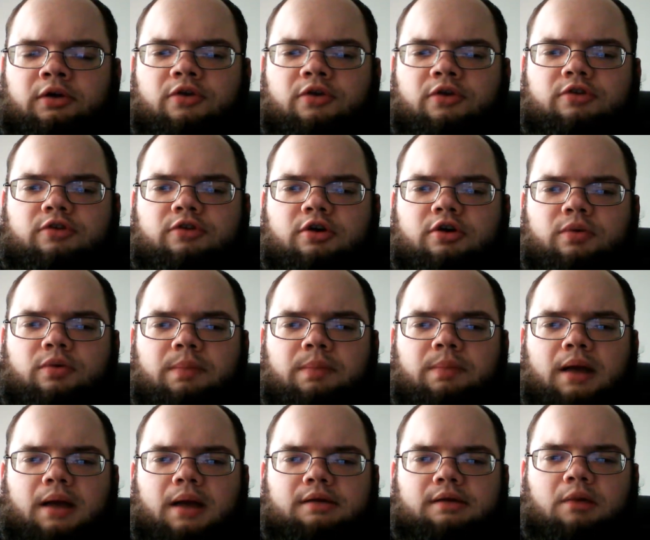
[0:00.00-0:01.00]
so we
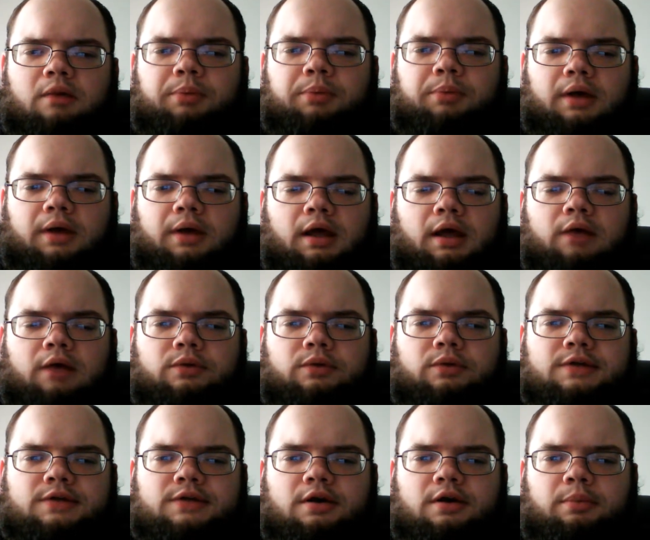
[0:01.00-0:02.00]
packed up and we
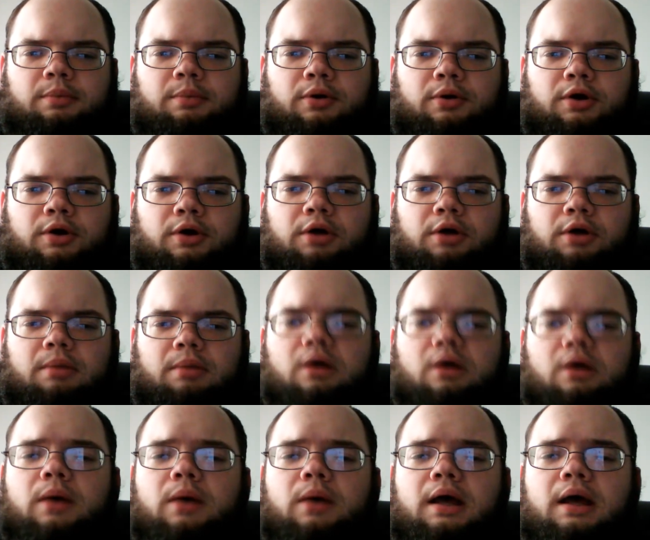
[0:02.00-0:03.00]
set up on our merry
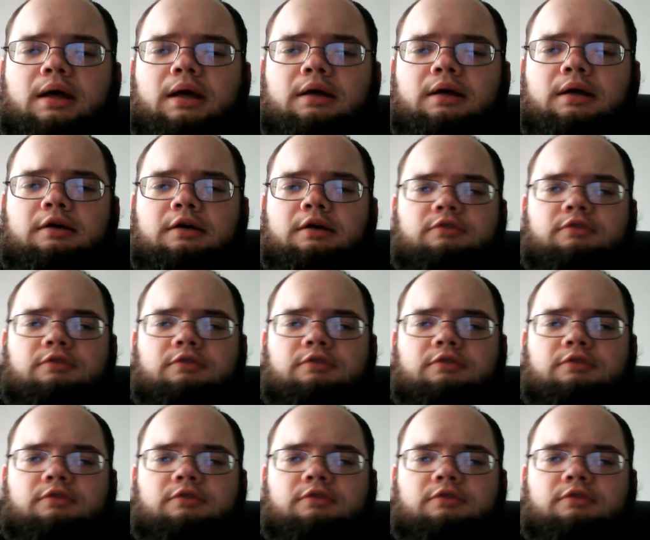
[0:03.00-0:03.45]
way